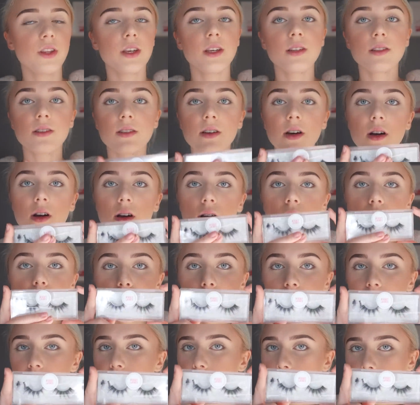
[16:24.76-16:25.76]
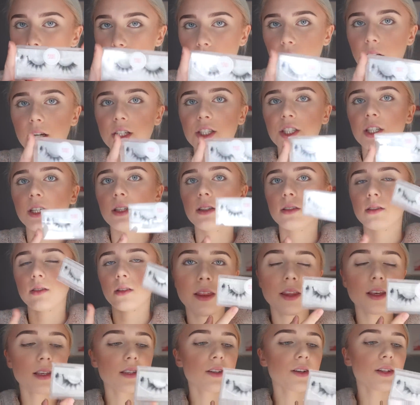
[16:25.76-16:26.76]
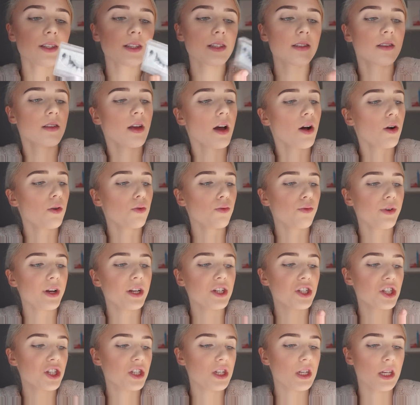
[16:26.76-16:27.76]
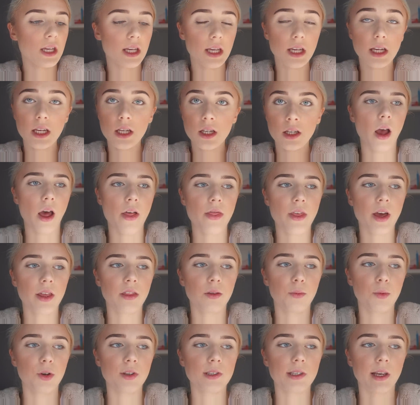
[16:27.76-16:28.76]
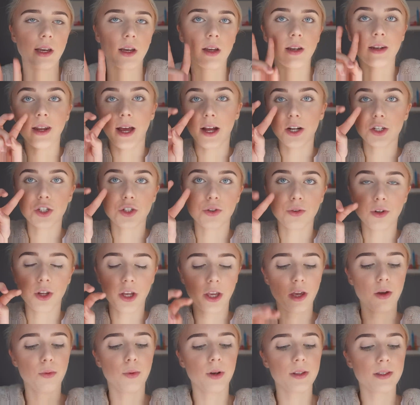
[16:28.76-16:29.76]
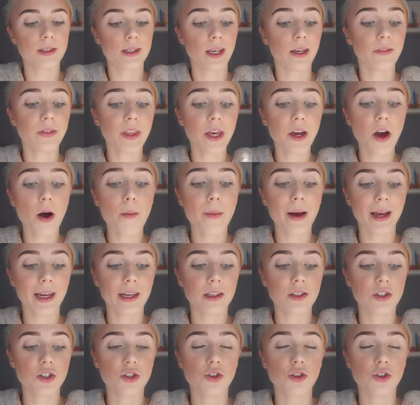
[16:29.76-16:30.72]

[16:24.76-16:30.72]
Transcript: these are biscuit lashes these are in the style rich tea and they're the most like natural looking ones so if they come back in